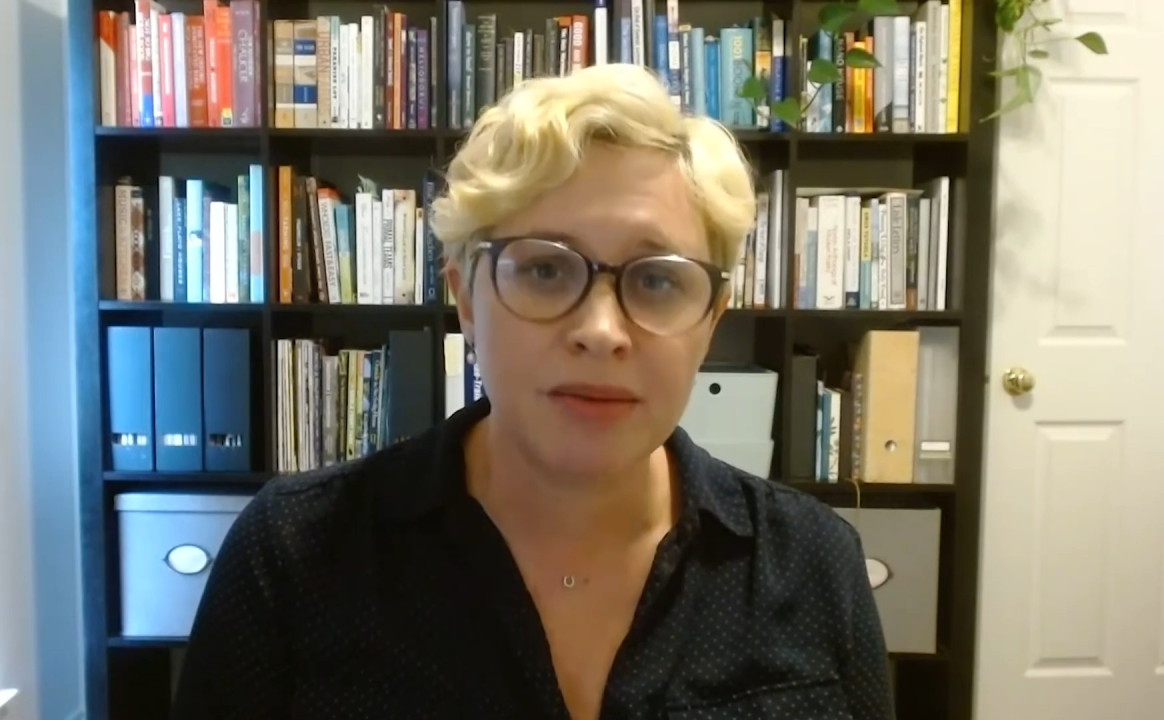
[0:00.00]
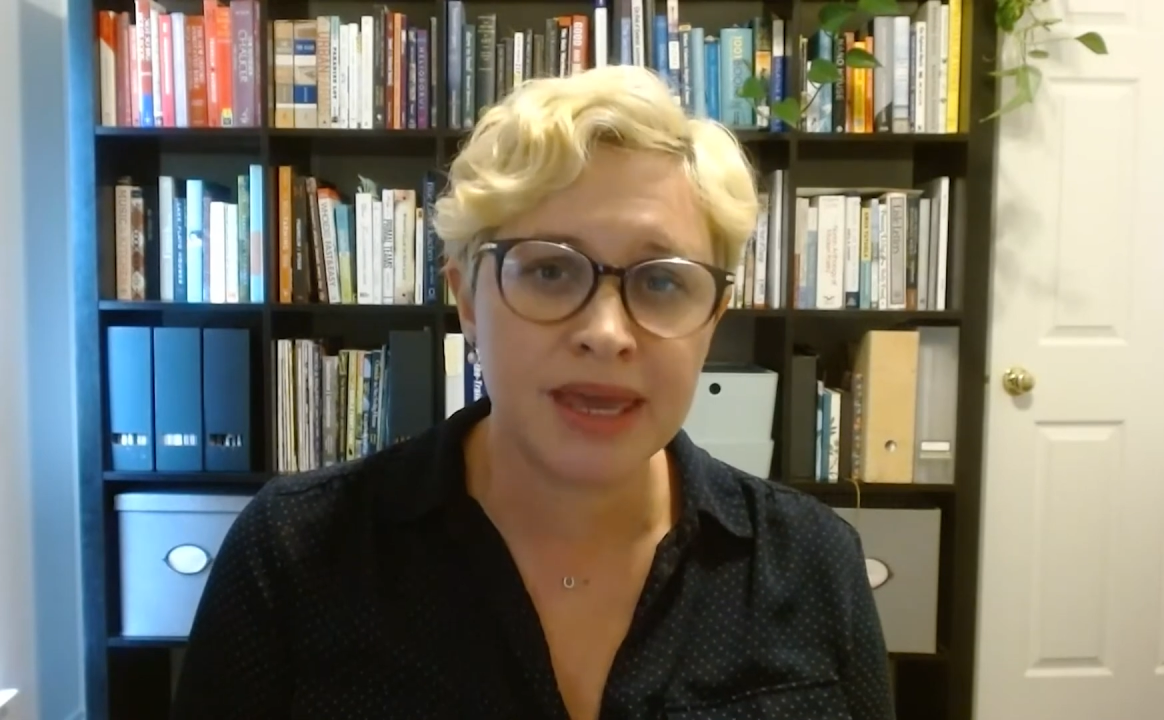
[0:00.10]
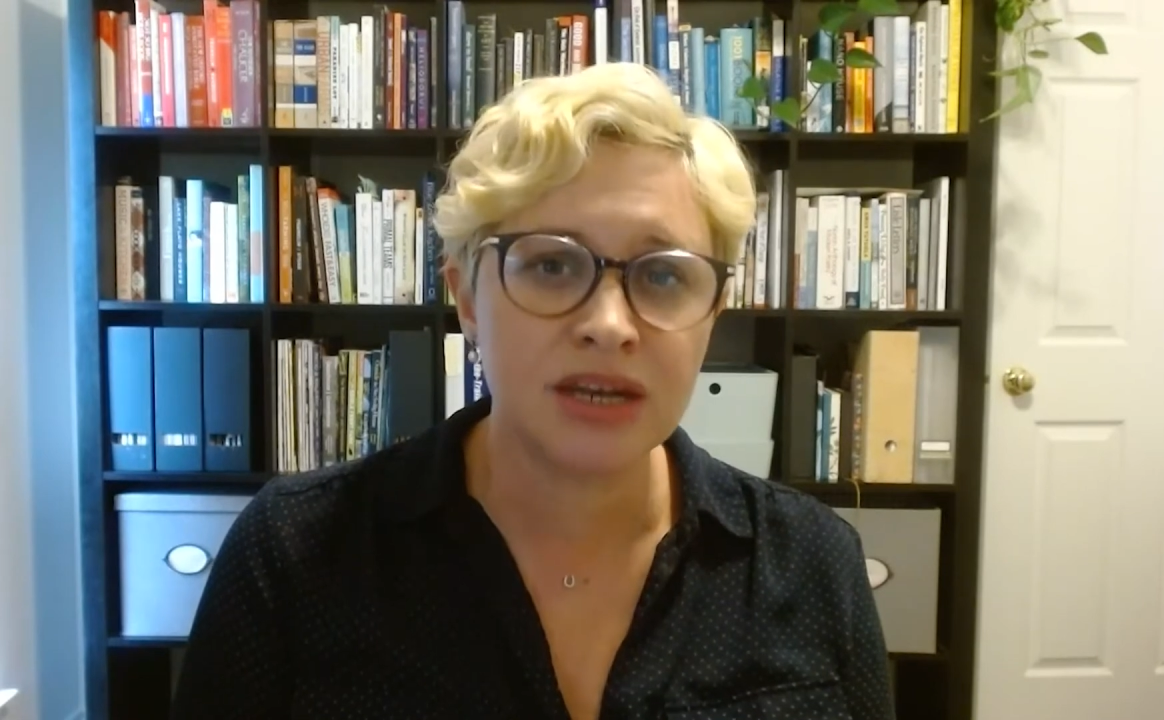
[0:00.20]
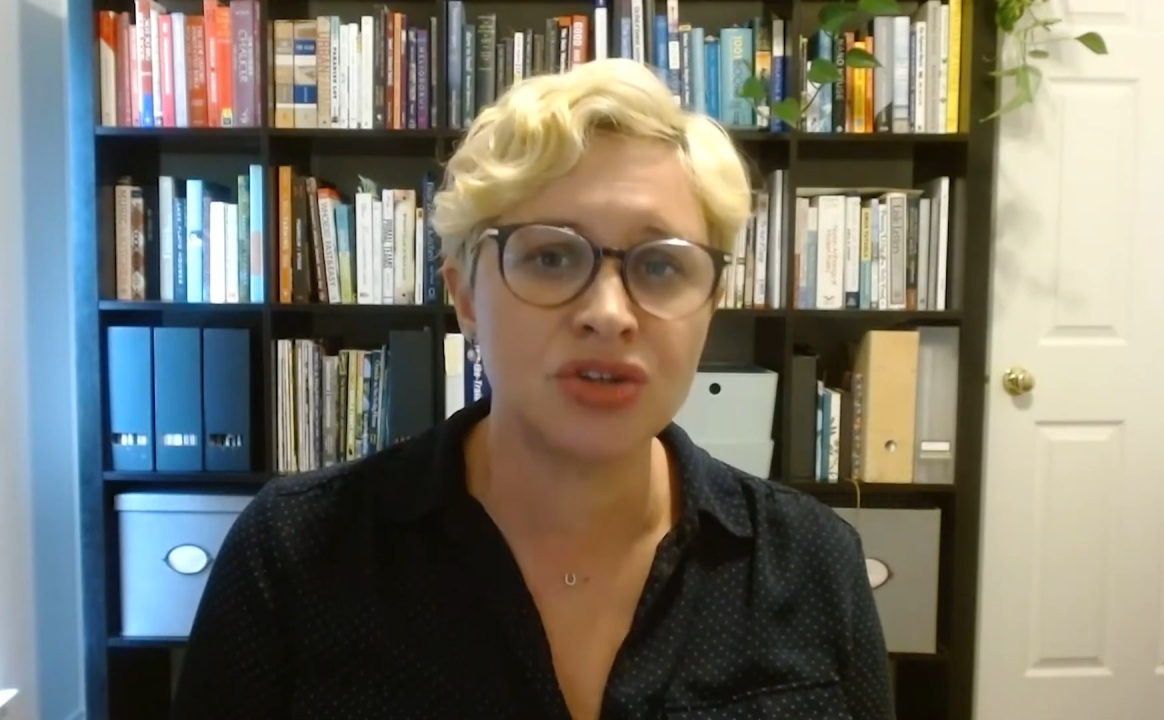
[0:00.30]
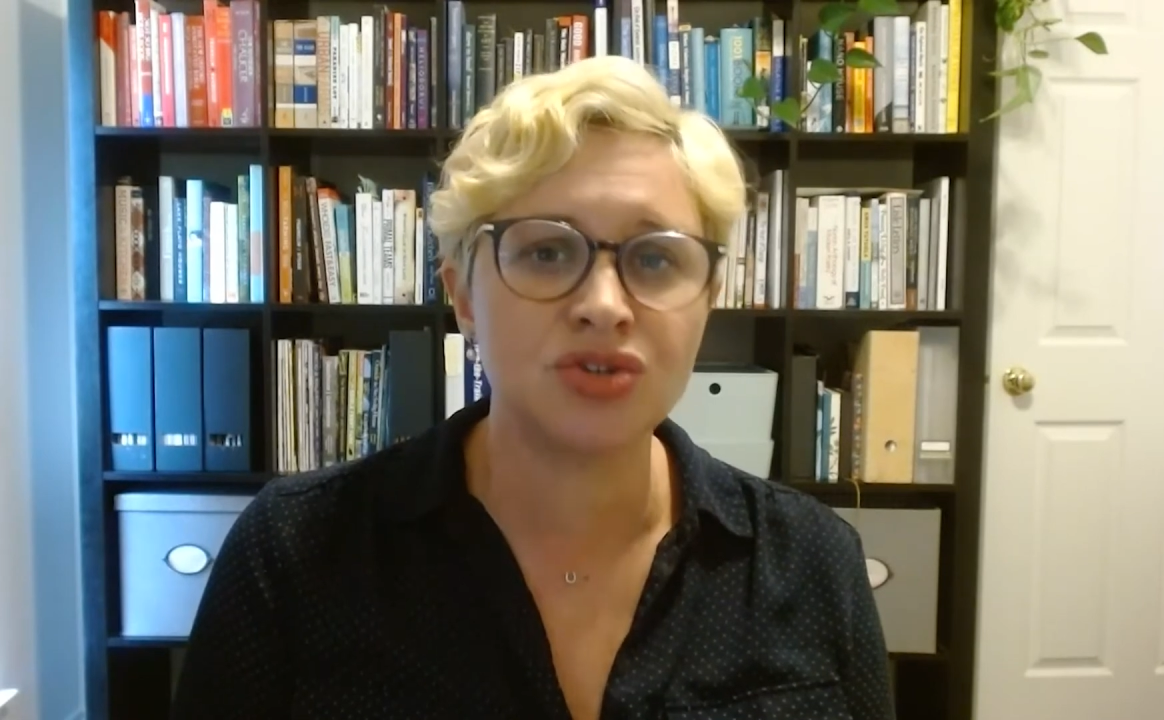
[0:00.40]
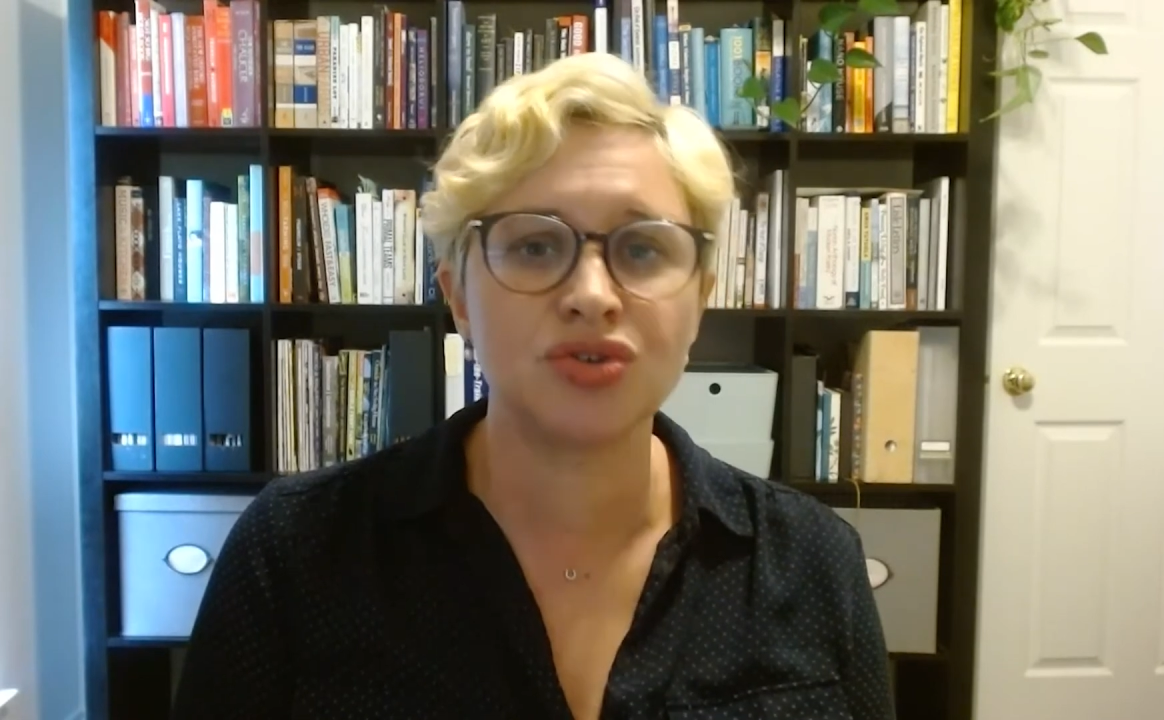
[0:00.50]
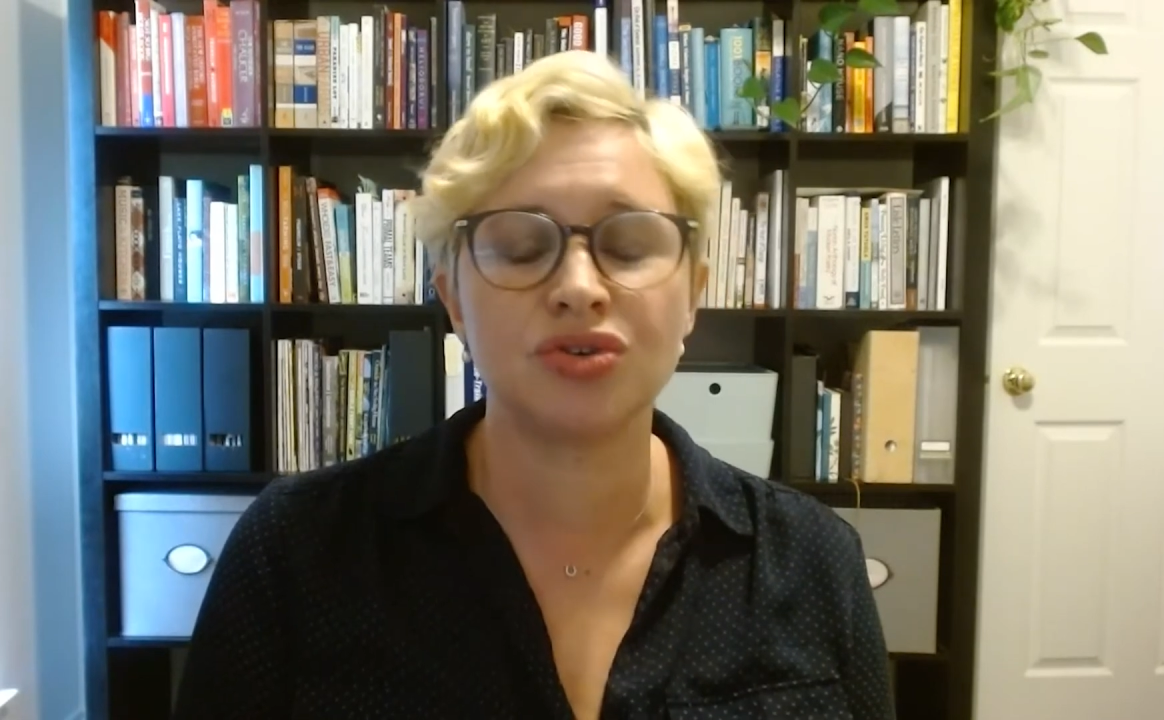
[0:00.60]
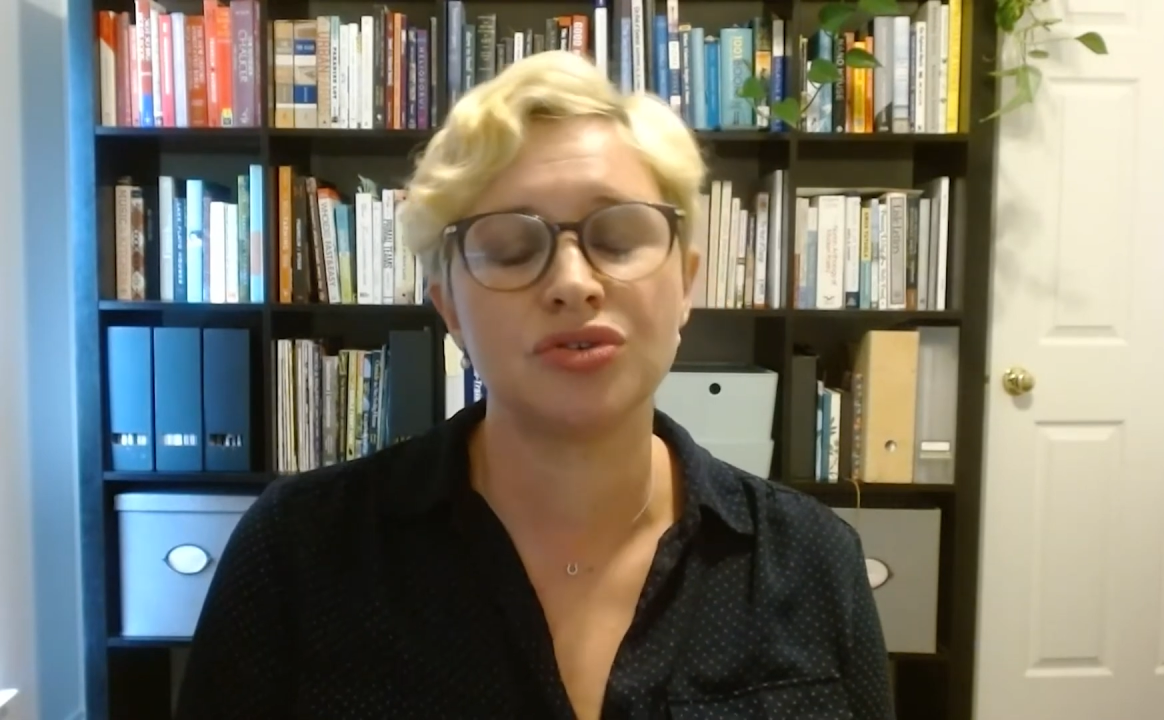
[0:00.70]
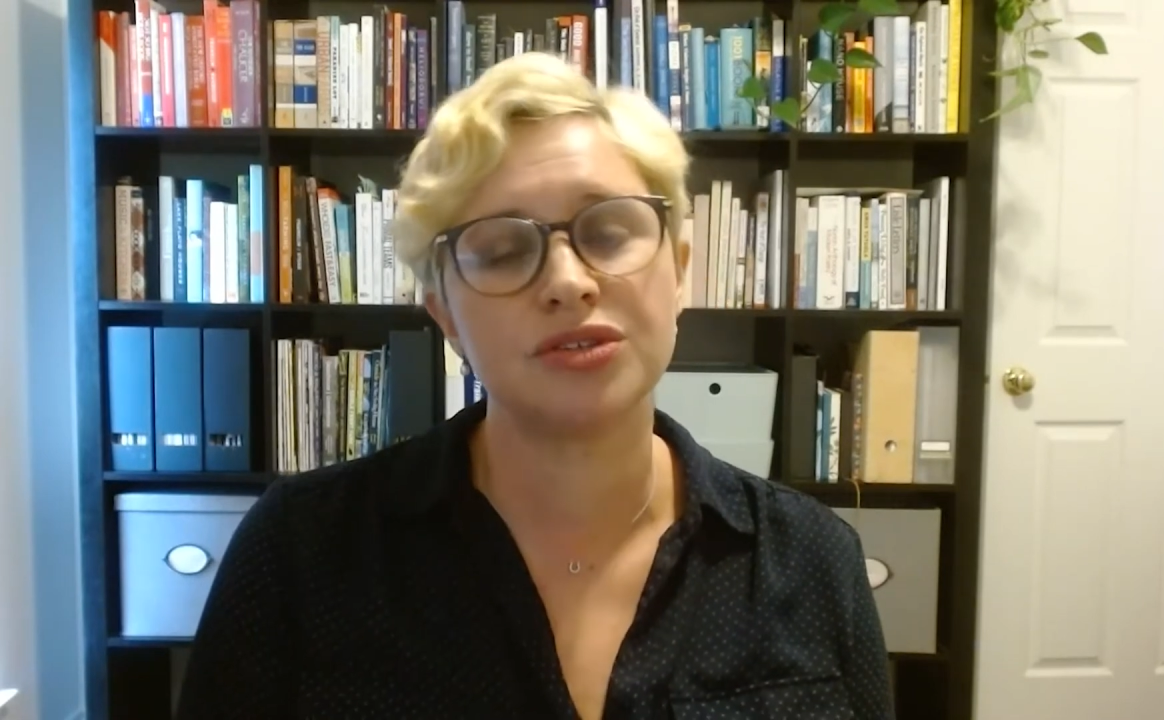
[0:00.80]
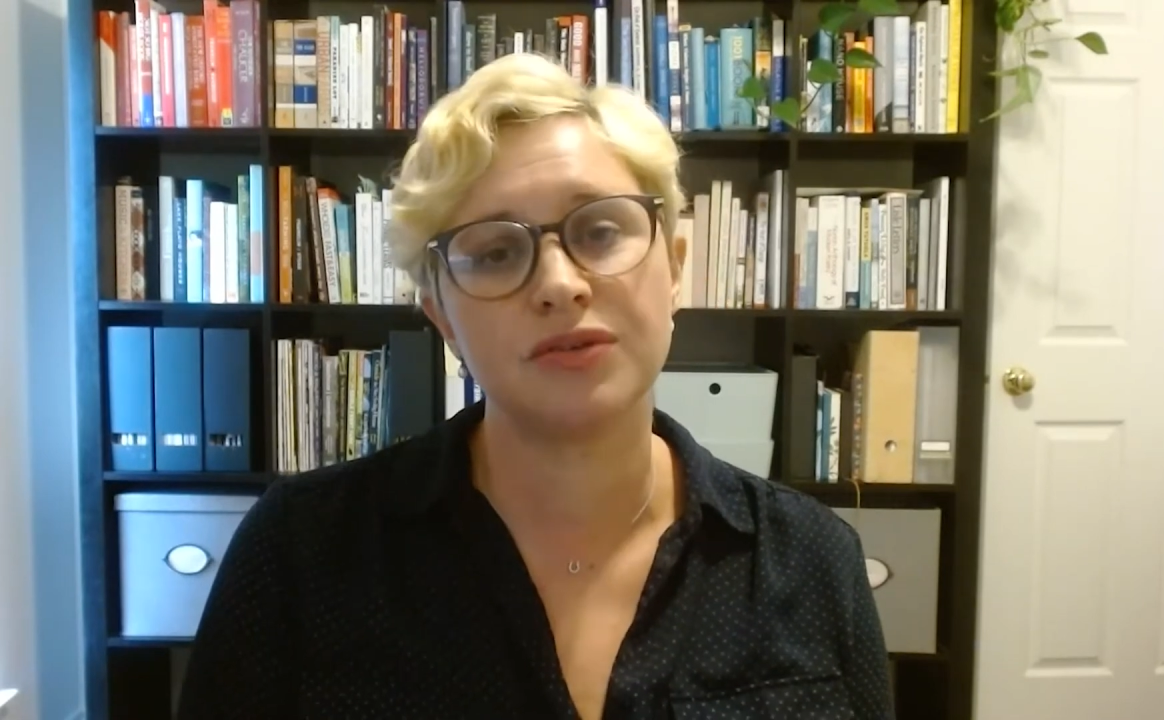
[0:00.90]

managers,